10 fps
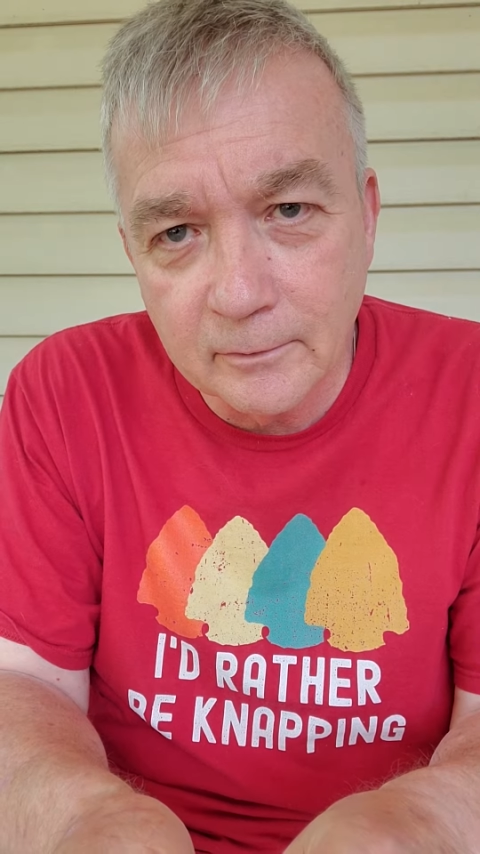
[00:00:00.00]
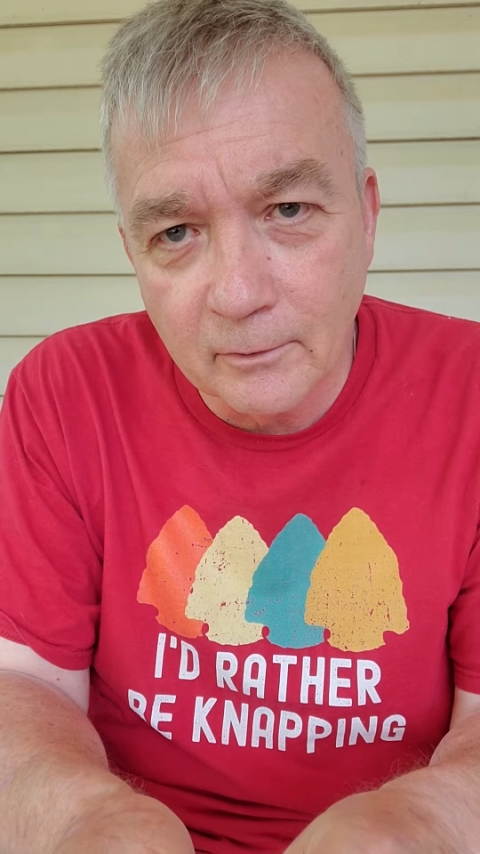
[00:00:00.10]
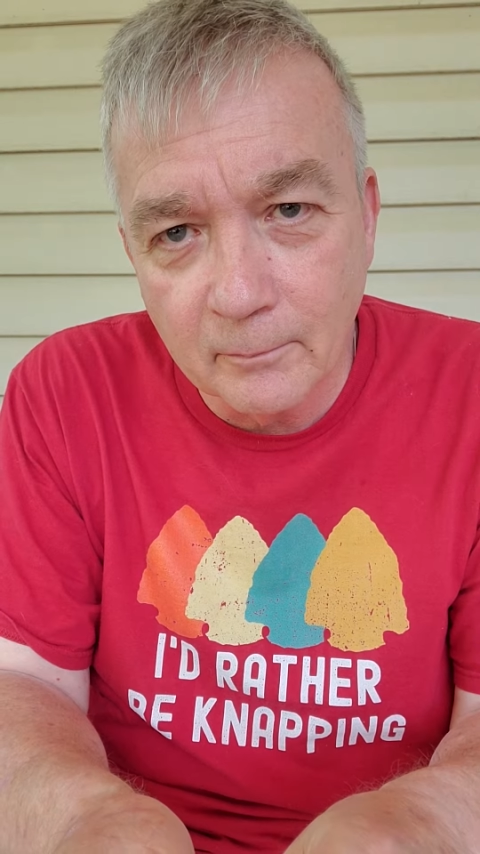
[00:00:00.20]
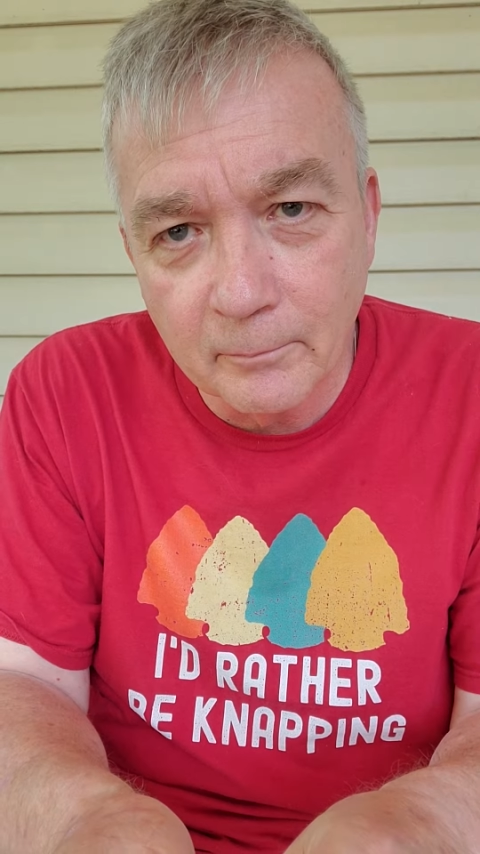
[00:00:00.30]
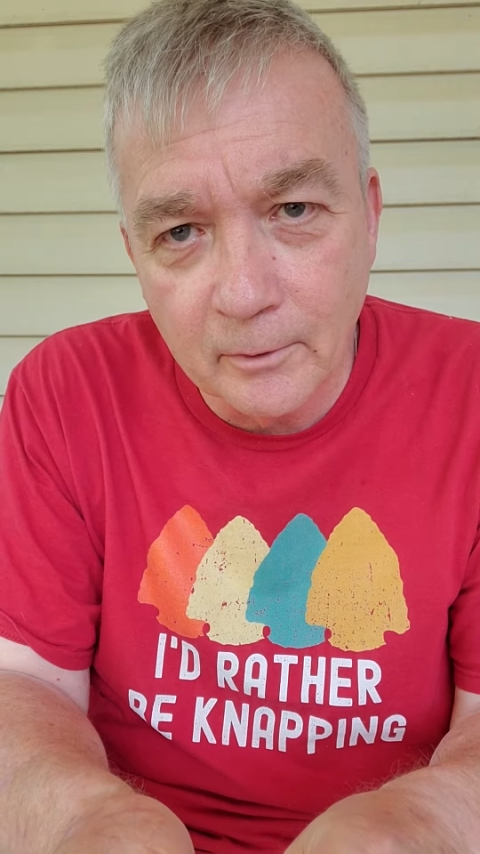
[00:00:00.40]

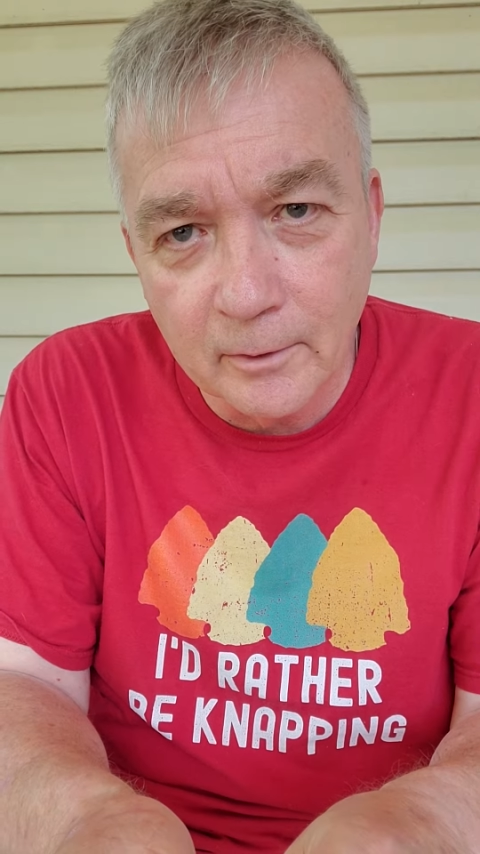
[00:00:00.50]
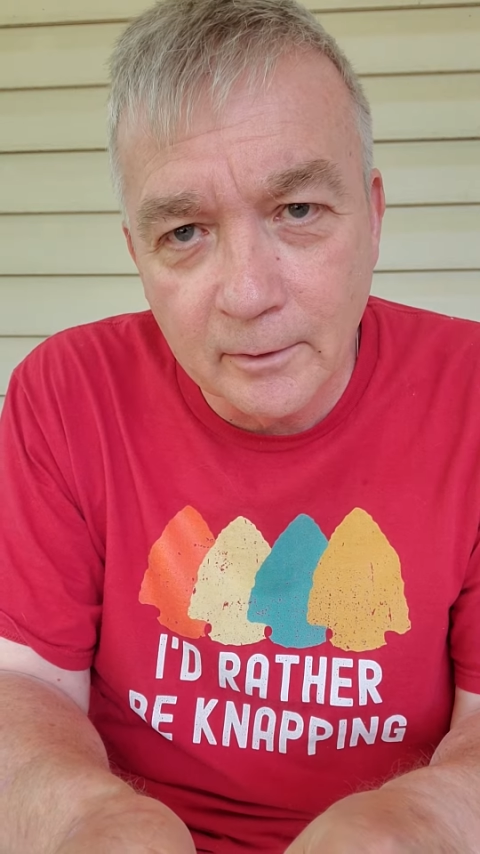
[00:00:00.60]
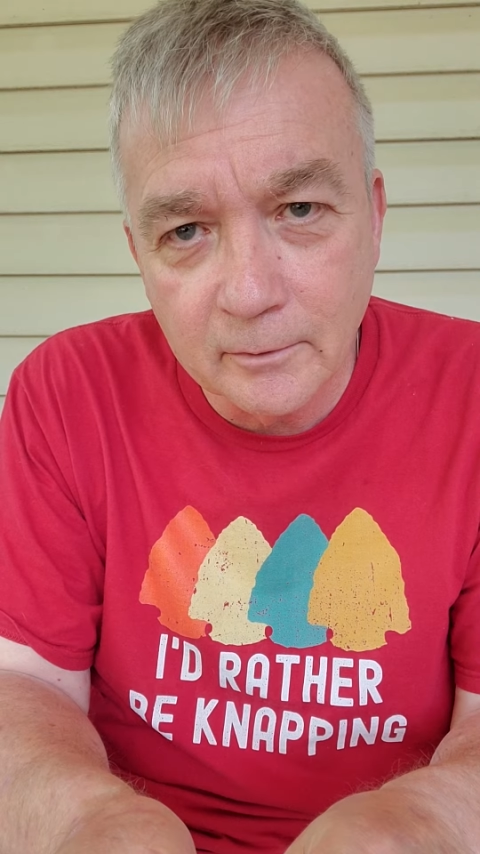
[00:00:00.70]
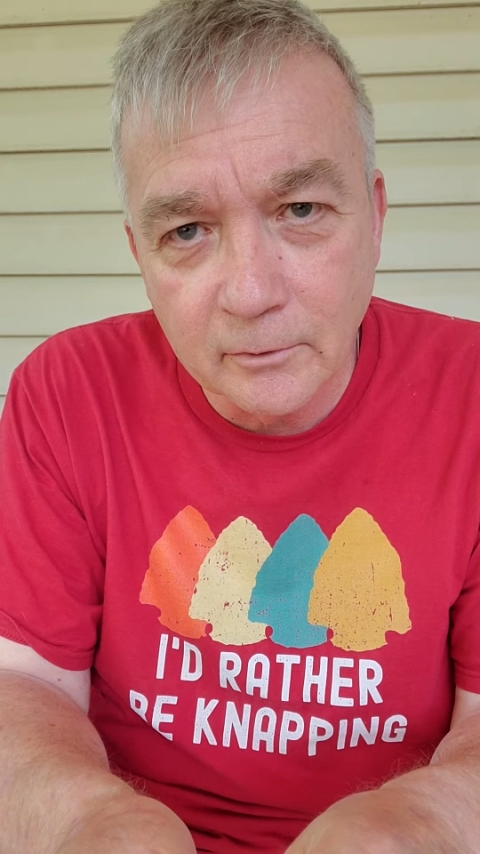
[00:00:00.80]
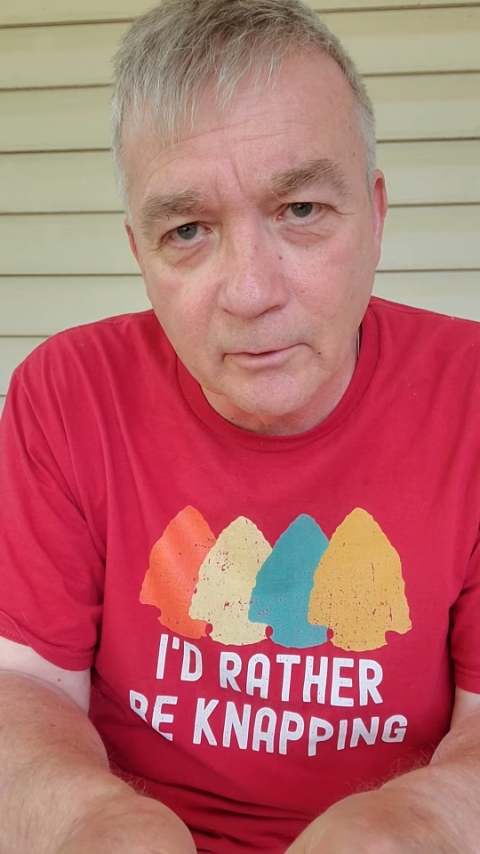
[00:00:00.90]
or
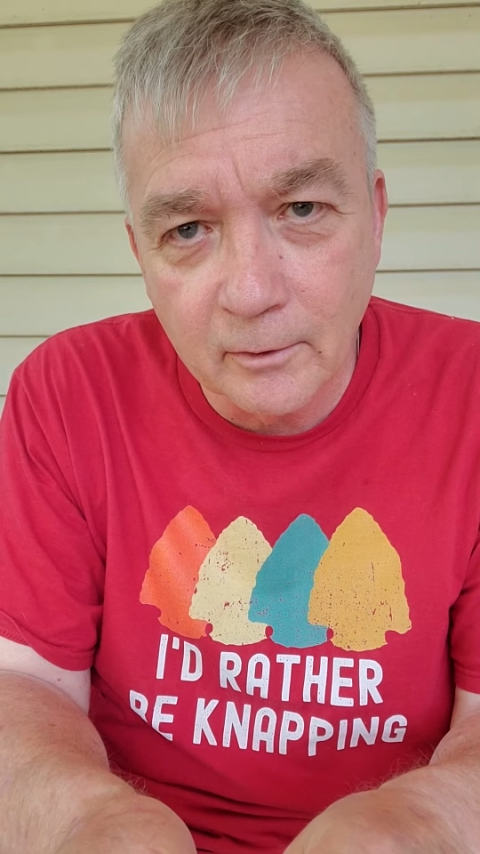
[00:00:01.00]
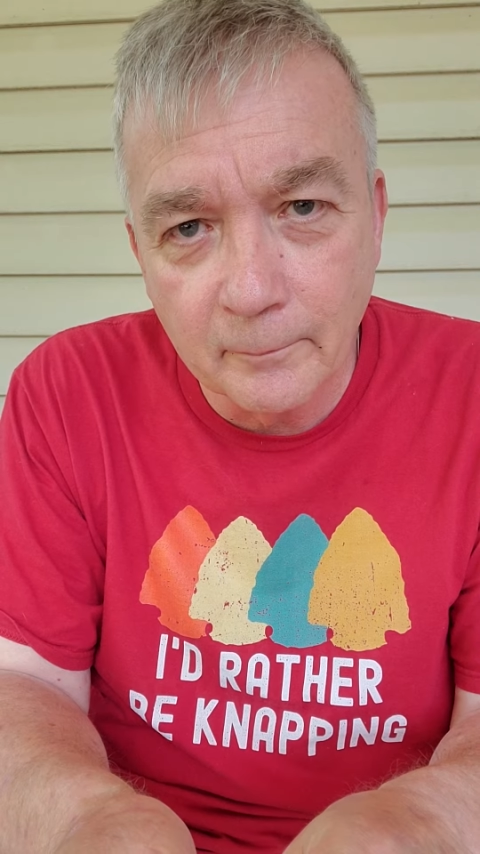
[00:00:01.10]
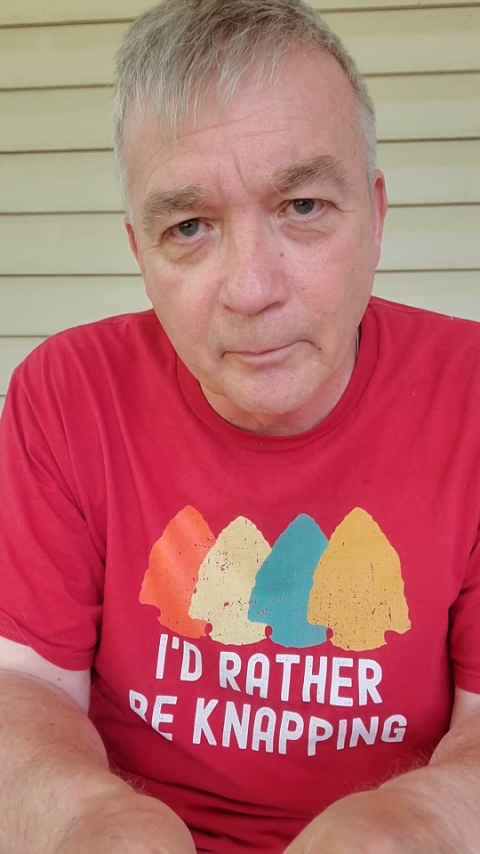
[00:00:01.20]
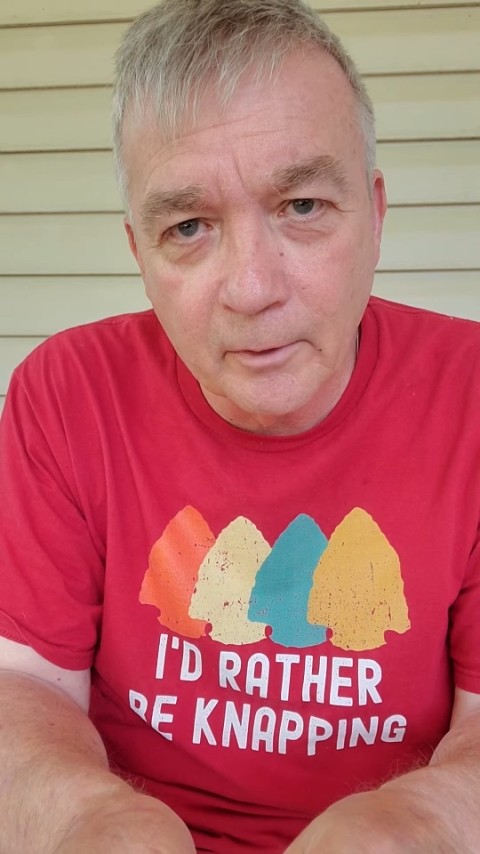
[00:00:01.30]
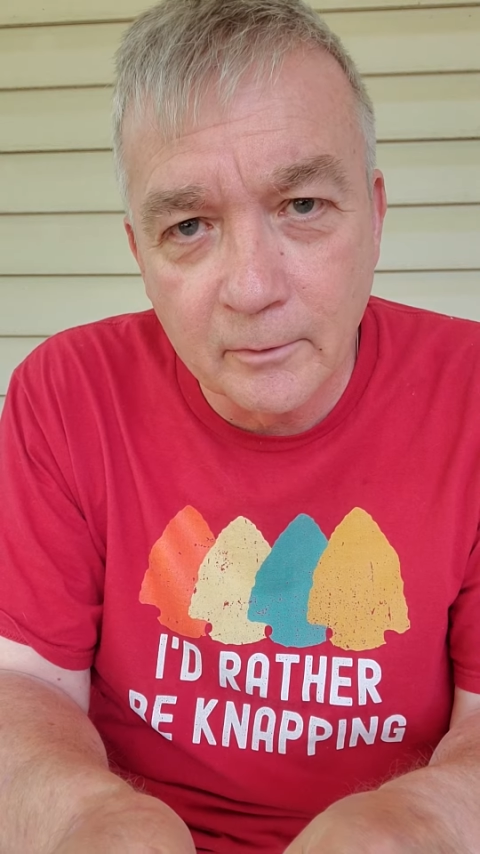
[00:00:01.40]
books or
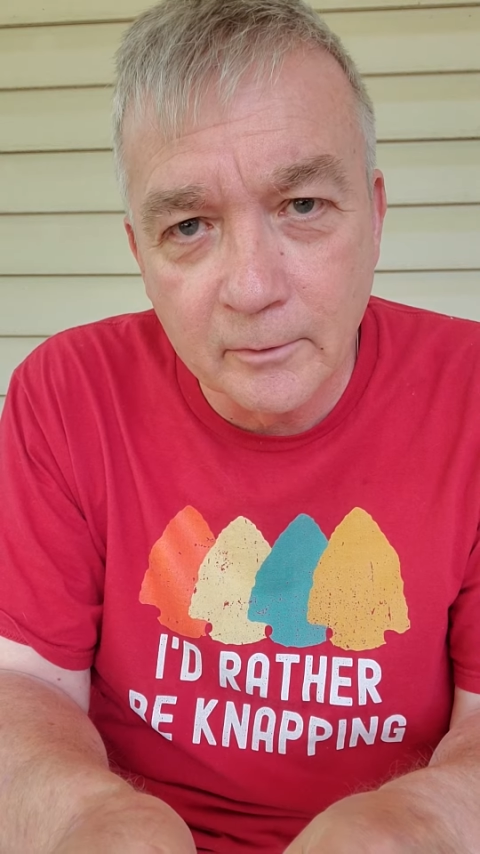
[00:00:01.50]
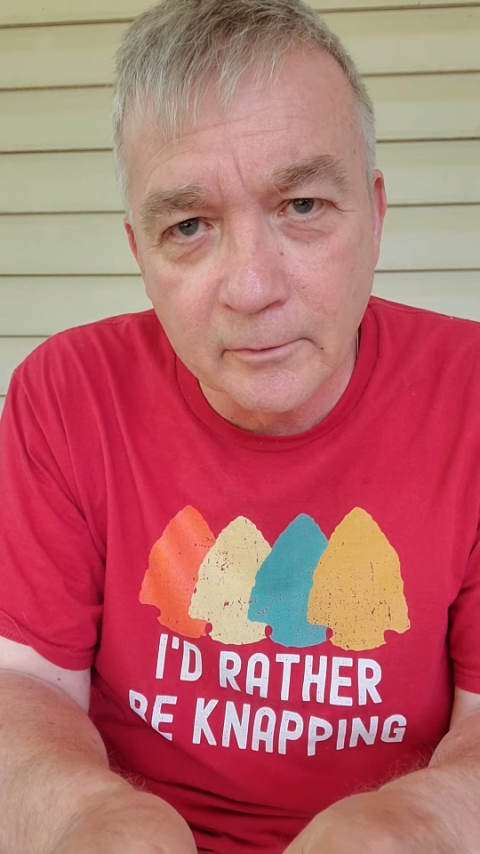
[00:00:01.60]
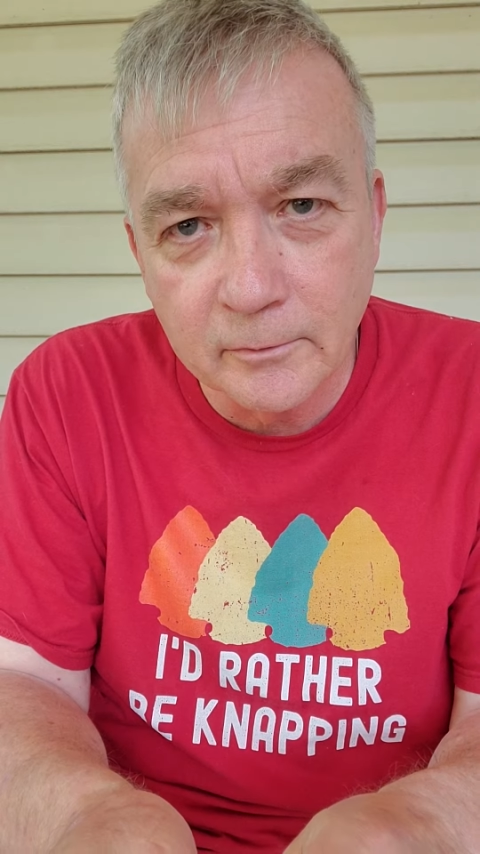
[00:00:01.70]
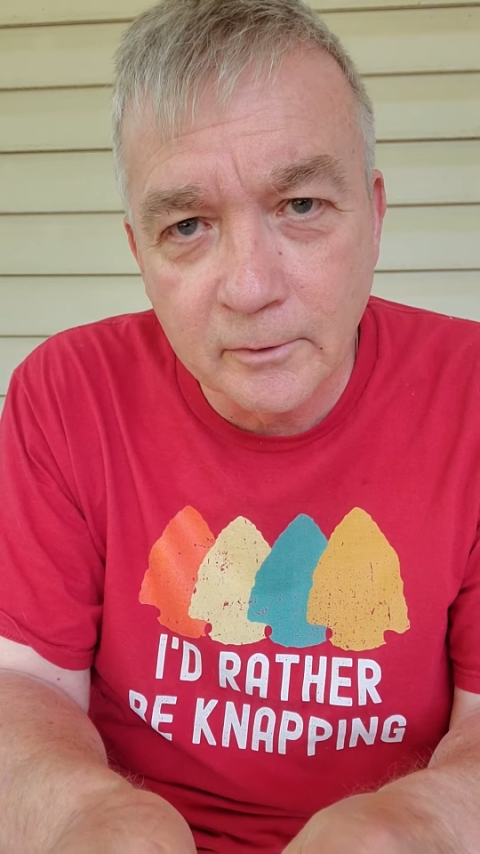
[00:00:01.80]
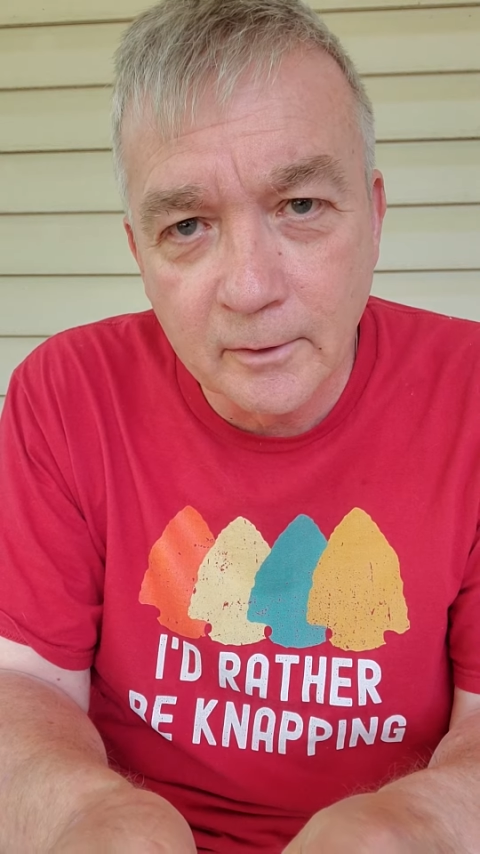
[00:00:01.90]

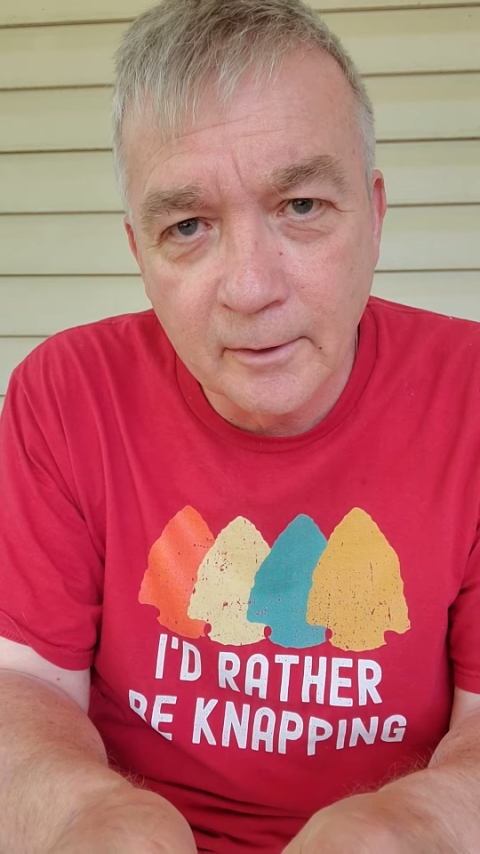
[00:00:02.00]
computers.